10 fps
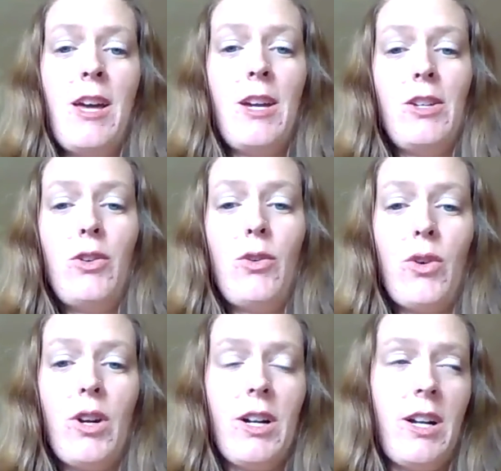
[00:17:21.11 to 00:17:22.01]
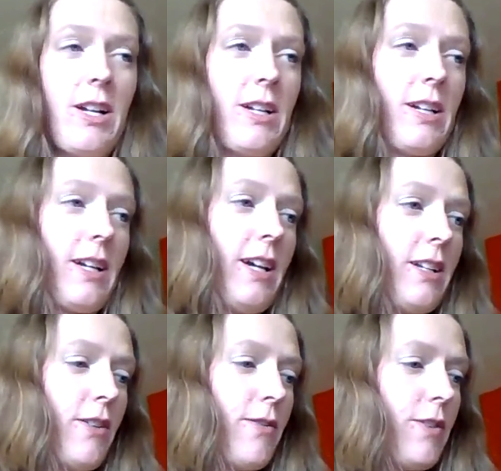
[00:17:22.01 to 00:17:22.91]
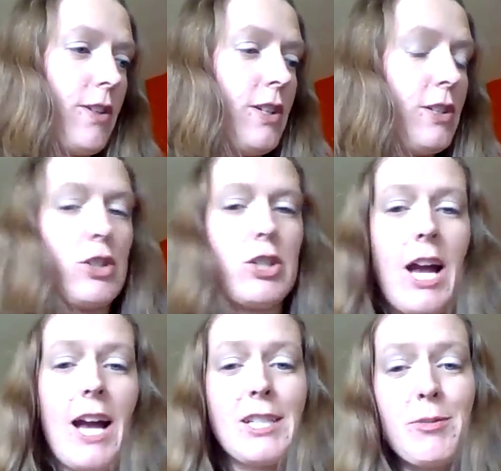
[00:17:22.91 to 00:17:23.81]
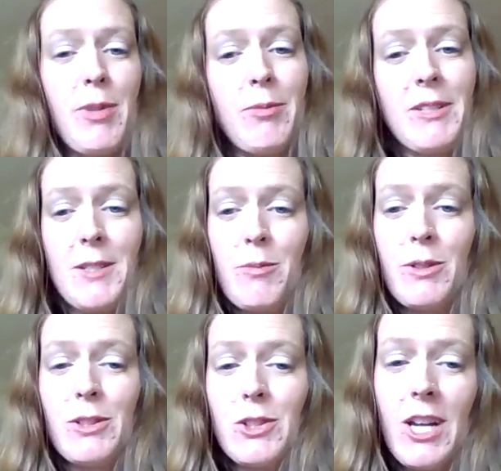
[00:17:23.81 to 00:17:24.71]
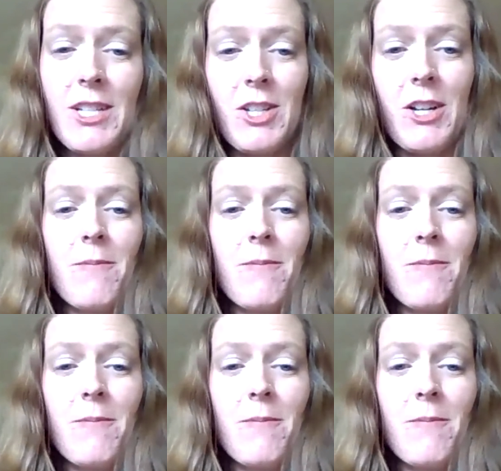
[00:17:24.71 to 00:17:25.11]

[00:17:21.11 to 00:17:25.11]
Your kind of trash may be someone's treasure.